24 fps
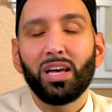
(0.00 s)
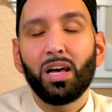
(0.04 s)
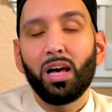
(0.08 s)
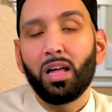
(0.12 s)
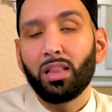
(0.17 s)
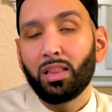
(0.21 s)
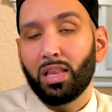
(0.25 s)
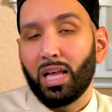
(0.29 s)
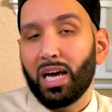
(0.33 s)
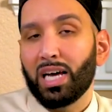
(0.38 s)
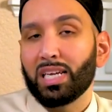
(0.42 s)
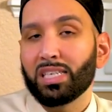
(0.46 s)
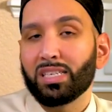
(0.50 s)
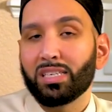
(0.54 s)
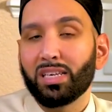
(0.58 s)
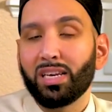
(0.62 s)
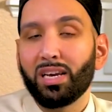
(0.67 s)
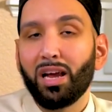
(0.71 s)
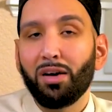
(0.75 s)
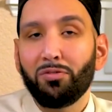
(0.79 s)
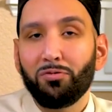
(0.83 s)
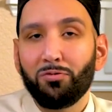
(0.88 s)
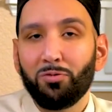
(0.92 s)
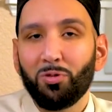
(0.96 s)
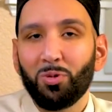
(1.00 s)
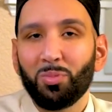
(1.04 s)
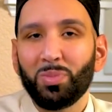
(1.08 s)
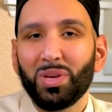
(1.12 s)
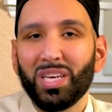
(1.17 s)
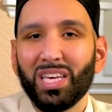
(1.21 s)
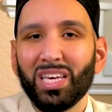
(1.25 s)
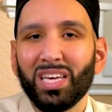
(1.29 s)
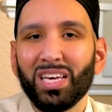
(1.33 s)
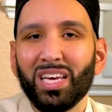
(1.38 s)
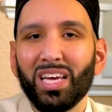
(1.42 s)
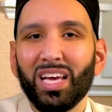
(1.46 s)
Allah is enough for
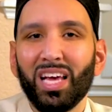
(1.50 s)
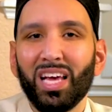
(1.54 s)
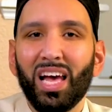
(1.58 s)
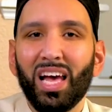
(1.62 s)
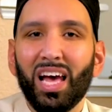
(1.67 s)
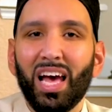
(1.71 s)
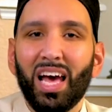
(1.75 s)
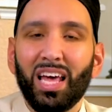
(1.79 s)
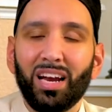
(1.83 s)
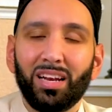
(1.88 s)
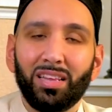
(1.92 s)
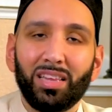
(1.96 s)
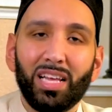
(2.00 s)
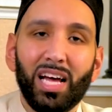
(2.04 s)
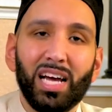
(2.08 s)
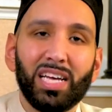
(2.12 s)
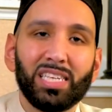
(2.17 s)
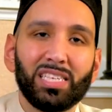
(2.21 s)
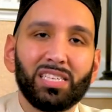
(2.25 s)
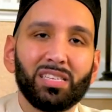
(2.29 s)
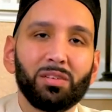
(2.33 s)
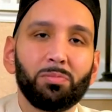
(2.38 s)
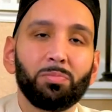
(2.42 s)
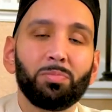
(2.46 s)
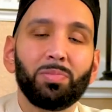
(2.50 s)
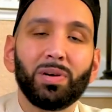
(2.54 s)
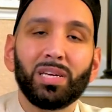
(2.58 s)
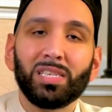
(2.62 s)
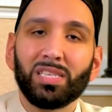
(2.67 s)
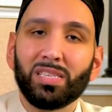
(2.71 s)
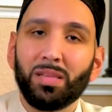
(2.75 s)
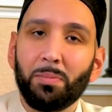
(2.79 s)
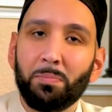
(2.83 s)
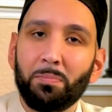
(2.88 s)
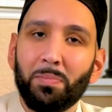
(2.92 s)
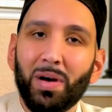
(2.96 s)
me and Allah is the
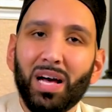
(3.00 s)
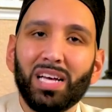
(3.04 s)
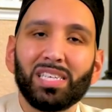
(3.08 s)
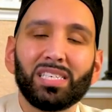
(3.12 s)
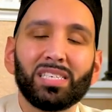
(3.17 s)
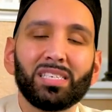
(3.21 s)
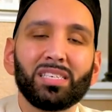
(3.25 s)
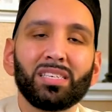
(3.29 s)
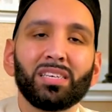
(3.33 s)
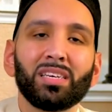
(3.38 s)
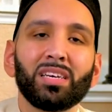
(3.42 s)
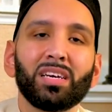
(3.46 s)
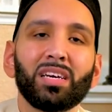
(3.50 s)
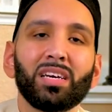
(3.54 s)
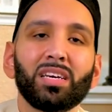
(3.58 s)
best